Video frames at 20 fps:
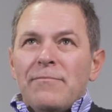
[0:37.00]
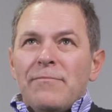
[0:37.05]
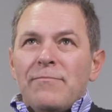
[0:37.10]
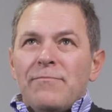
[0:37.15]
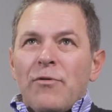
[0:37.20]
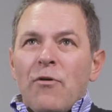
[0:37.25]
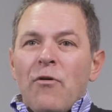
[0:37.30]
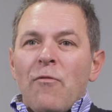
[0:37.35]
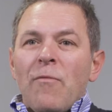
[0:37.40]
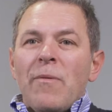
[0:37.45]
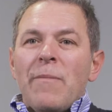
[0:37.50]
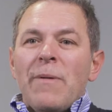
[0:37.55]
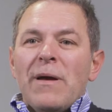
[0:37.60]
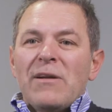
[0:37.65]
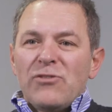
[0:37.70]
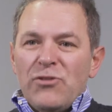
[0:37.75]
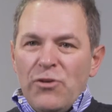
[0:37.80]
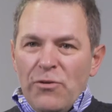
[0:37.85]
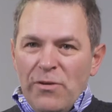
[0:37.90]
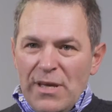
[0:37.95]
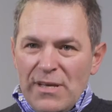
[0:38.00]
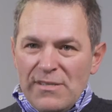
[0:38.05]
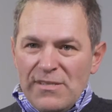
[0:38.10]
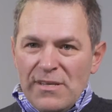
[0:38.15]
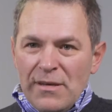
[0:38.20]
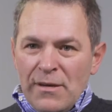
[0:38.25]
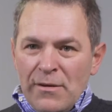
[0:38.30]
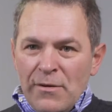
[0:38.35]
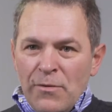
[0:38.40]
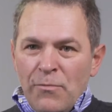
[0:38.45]
probably about 2 years
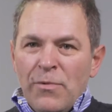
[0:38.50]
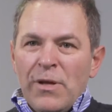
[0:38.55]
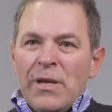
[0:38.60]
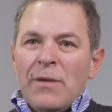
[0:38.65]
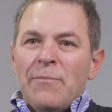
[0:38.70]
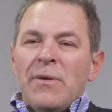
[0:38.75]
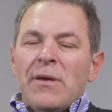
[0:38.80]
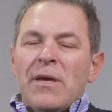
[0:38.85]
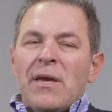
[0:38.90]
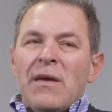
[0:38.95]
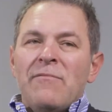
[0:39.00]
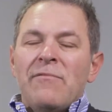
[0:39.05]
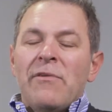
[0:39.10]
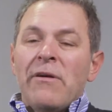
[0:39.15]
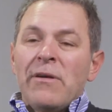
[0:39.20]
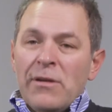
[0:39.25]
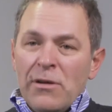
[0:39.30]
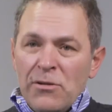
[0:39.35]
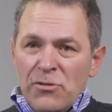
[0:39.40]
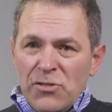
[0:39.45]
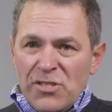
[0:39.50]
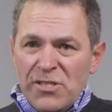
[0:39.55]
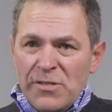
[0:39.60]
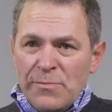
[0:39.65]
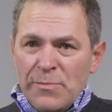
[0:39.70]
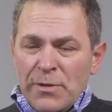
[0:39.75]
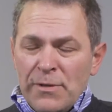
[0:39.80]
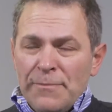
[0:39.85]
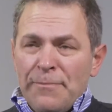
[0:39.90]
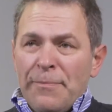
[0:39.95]
ago, when it became very
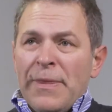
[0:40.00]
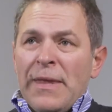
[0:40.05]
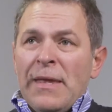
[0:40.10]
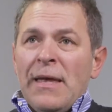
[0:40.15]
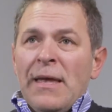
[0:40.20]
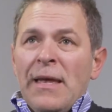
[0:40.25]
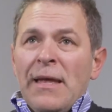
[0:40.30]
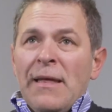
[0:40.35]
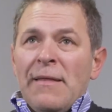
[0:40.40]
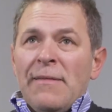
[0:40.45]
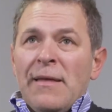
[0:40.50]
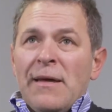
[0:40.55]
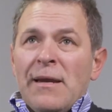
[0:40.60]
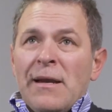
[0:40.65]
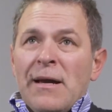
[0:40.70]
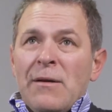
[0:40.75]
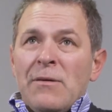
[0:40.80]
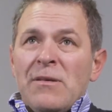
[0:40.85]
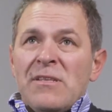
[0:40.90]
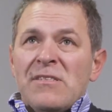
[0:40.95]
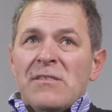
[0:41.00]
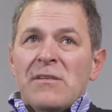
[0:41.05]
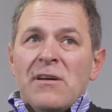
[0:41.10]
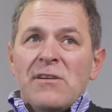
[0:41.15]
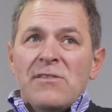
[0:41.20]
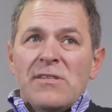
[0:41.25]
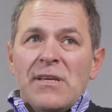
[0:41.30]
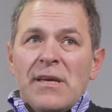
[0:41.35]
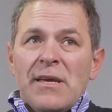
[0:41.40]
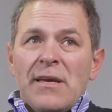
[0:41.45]
noticeable that I
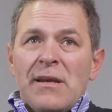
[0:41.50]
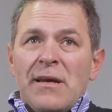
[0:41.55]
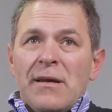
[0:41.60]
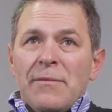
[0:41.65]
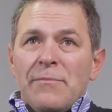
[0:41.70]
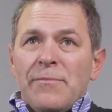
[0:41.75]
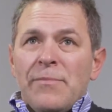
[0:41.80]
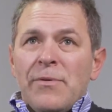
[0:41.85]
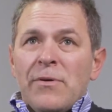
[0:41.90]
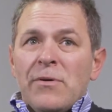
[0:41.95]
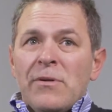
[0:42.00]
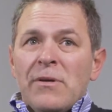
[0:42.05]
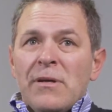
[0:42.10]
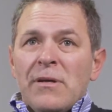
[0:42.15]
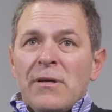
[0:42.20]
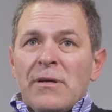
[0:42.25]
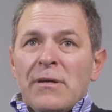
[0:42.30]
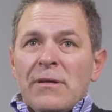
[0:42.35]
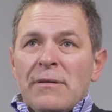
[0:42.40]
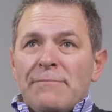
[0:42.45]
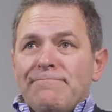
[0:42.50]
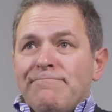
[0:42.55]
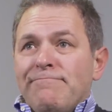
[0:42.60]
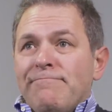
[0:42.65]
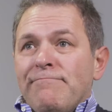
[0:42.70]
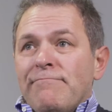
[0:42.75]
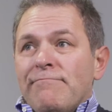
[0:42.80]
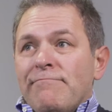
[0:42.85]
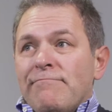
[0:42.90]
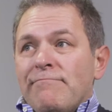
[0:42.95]
started to get up on a,
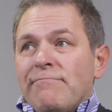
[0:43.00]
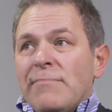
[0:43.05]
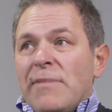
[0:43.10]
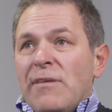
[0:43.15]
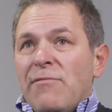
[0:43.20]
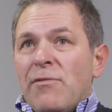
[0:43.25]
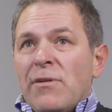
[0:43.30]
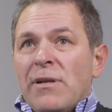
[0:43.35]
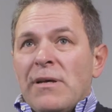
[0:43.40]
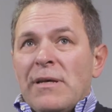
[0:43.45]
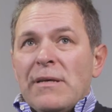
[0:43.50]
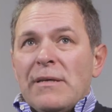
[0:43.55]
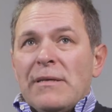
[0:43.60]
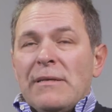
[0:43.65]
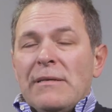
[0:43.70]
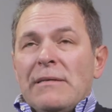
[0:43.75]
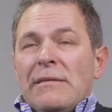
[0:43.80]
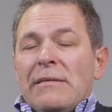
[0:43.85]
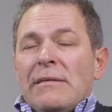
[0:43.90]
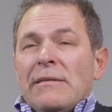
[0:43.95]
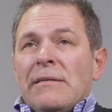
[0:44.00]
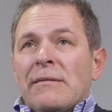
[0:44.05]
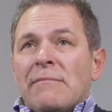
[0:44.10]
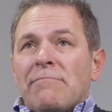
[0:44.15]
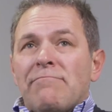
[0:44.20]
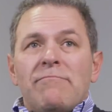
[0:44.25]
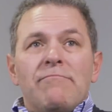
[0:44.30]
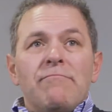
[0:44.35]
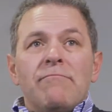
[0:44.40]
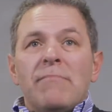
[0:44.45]
if you like,
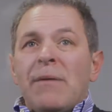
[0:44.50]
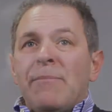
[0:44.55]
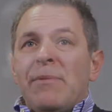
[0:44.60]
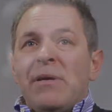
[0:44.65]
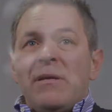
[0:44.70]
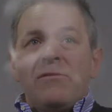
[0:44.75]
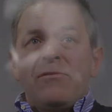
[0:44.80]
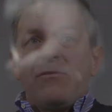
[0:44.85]
maybe